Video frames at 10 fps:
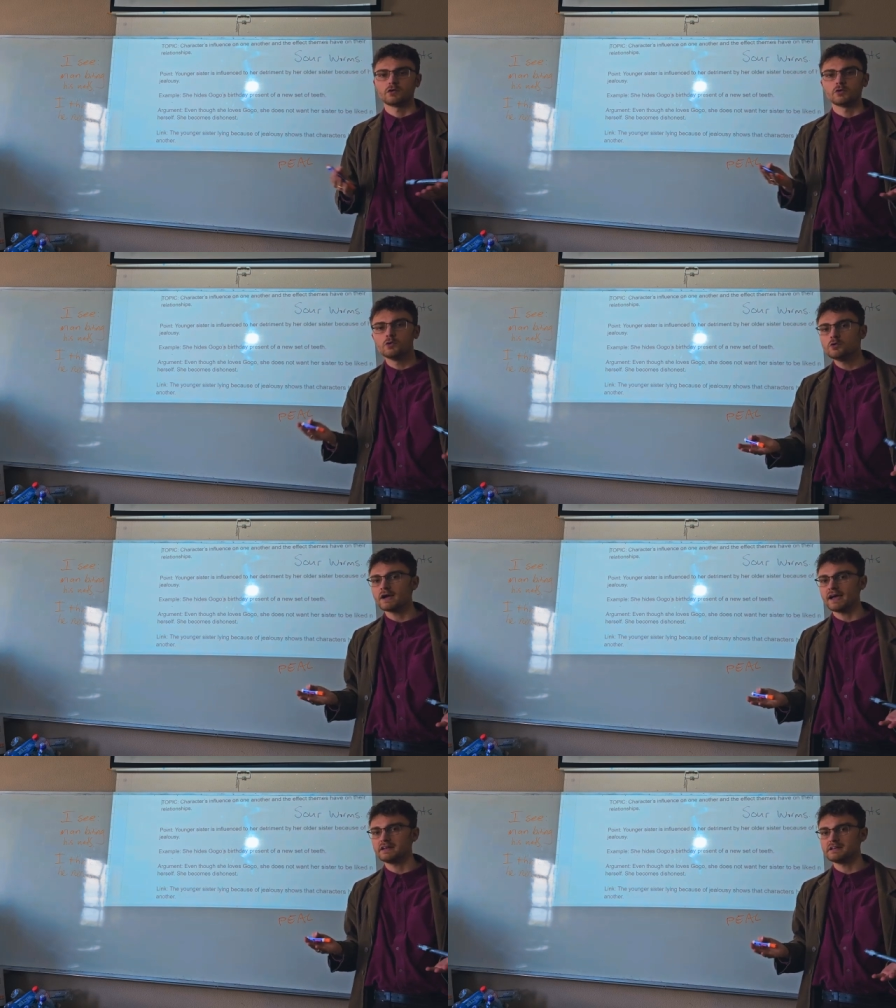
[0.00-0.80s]
Who
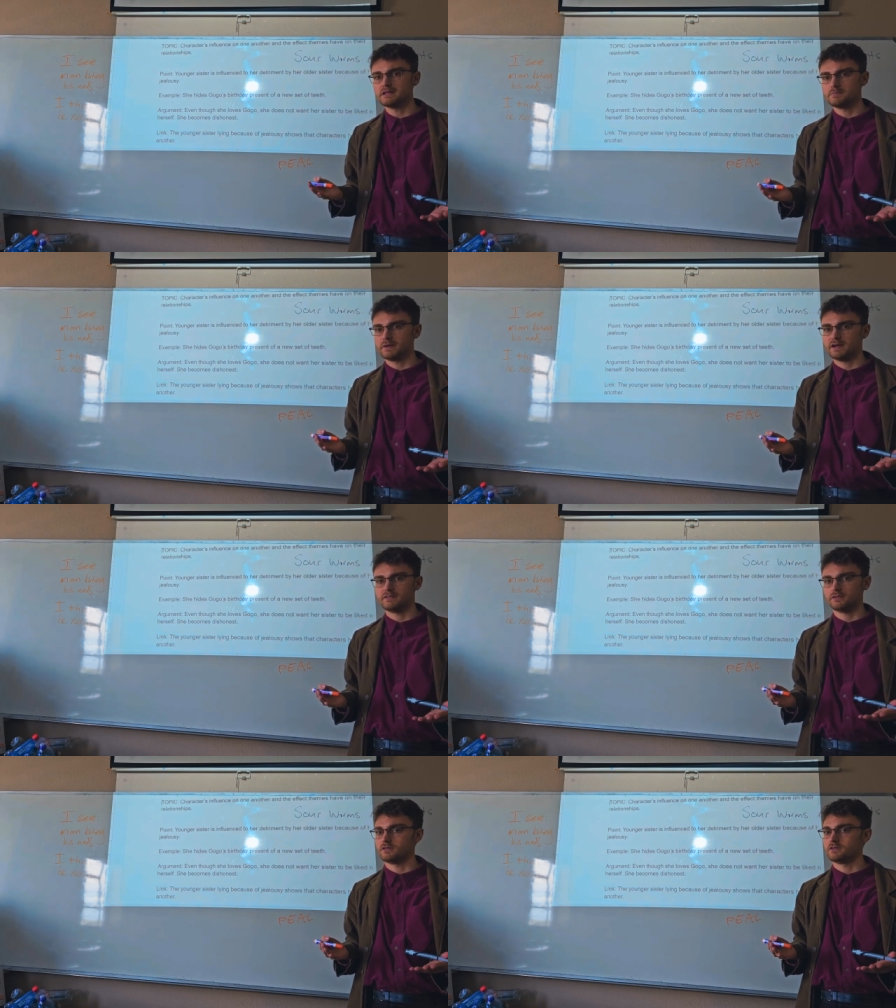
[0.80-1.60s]
had an impact
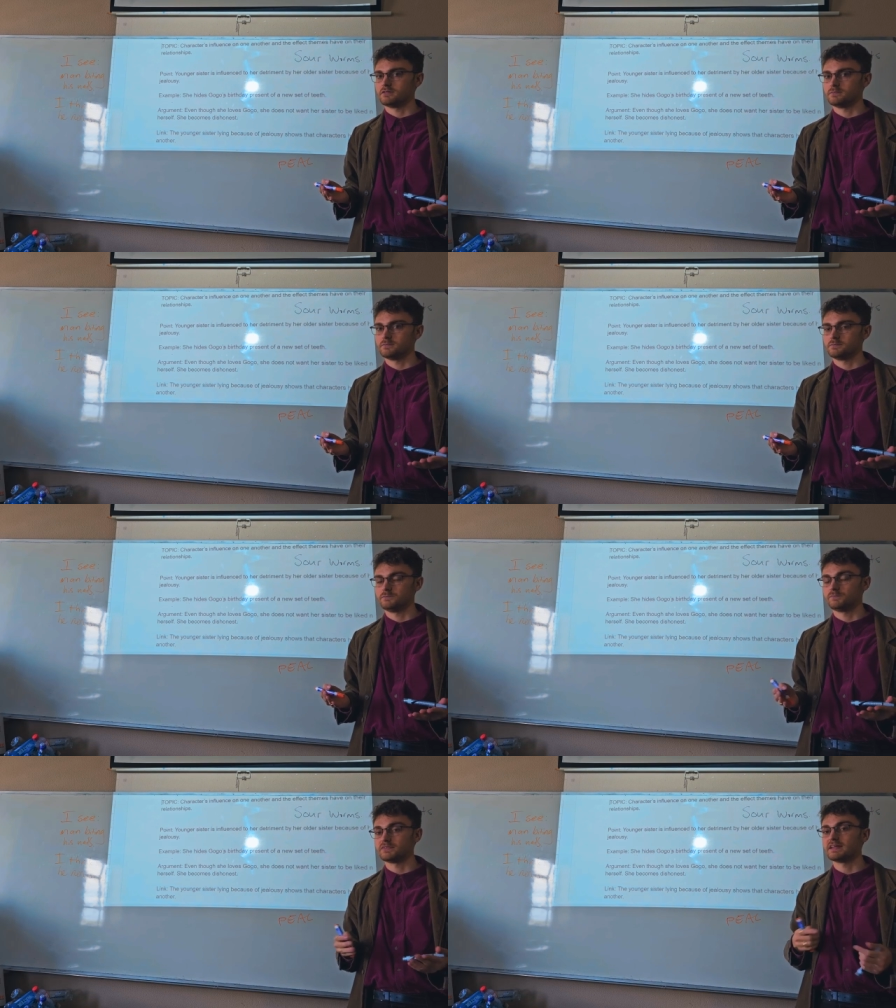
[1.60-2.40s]
on her?
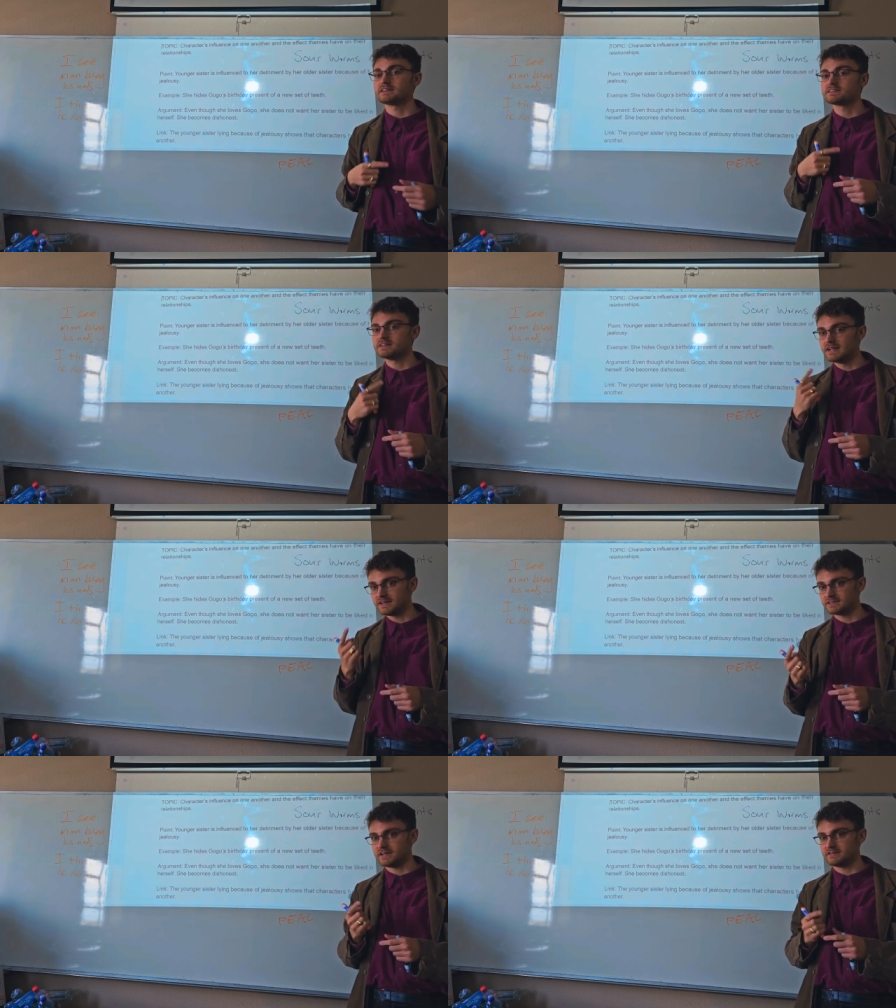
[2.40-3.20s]
That's the
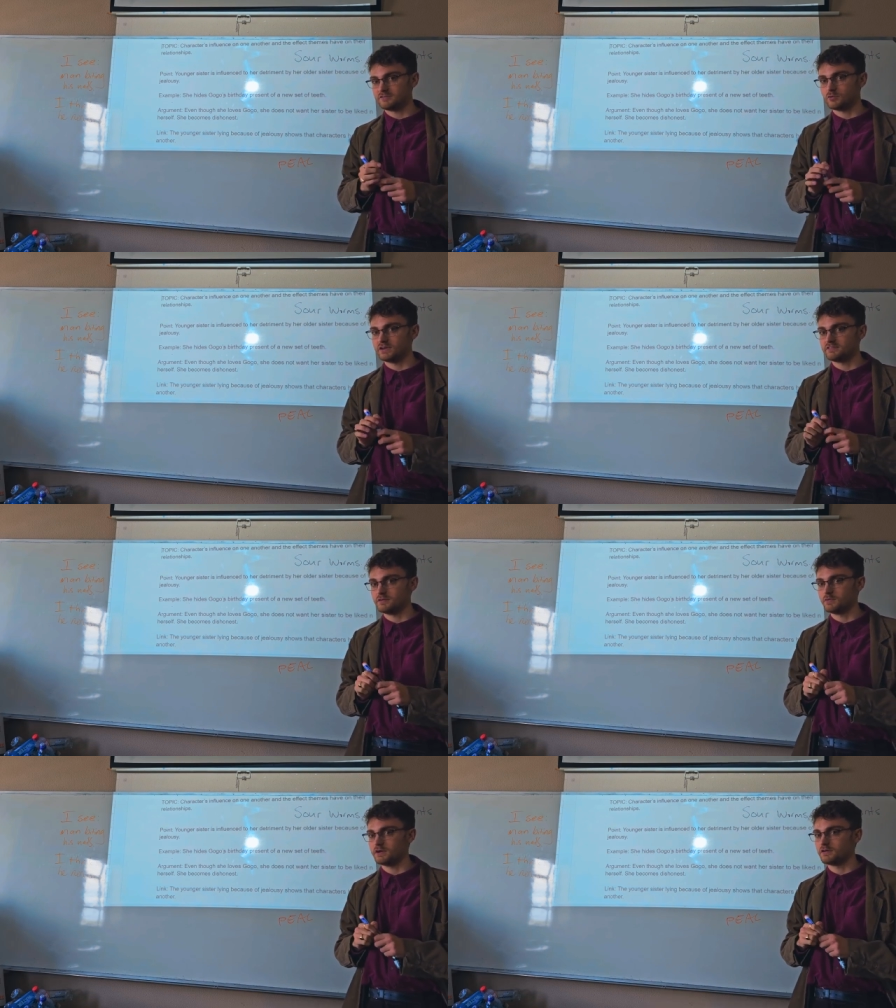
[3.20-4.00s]
next question
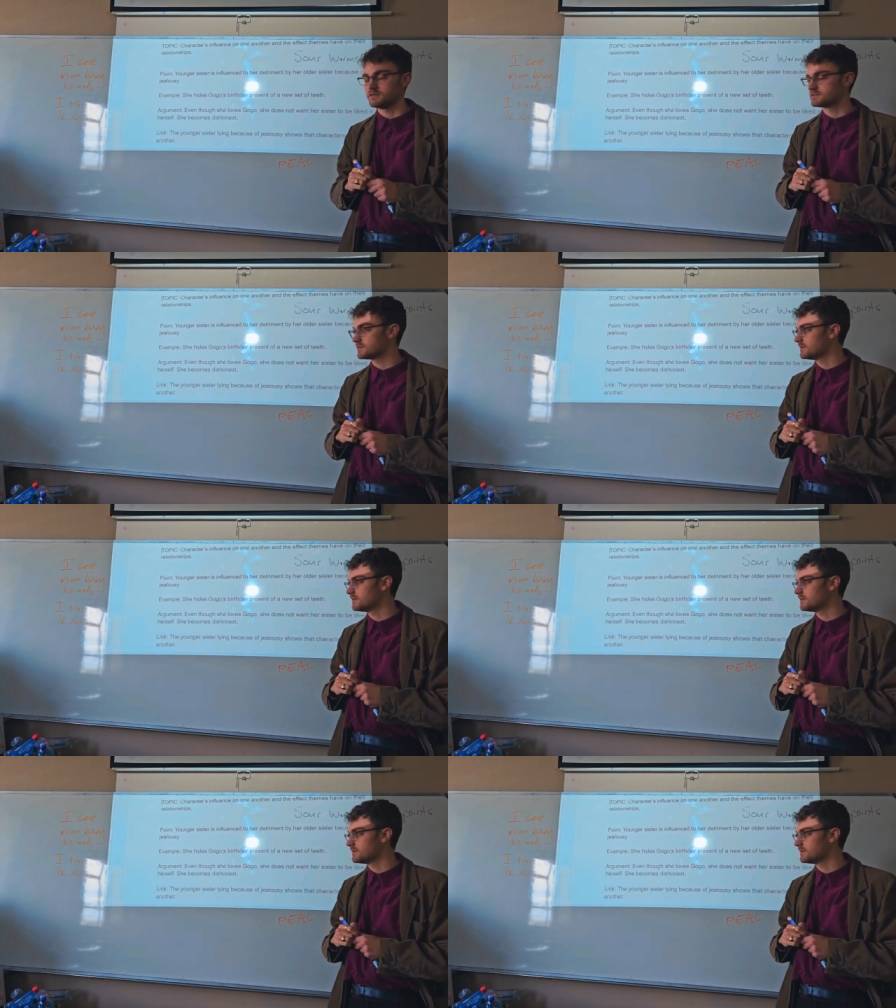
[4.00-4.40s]
we ask.